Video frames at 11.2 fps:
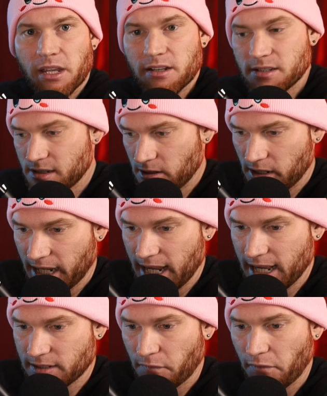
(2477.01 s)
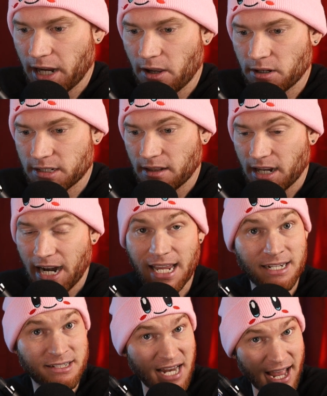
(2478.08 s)
because it's not like he has free content that I
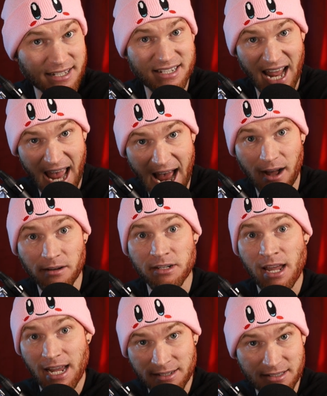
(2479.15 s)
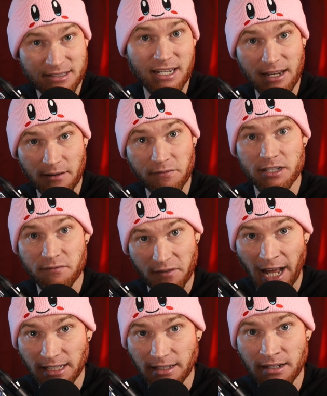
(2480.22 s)
can test out and see if it's
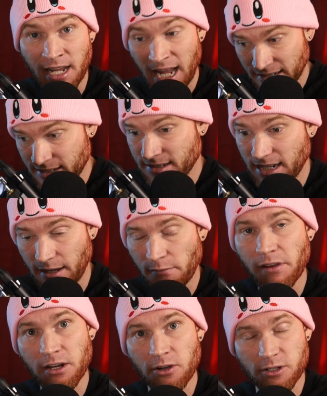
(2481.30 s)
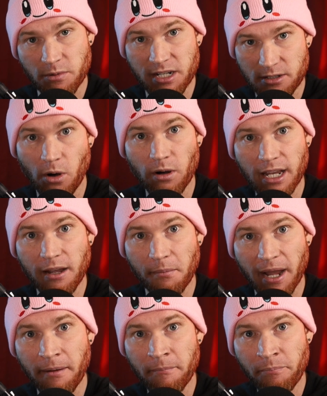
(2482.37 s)
valid and see if he knows what he's talking
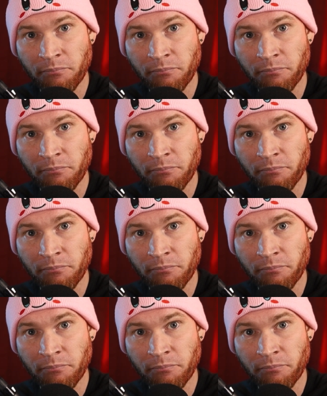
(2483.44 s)
about.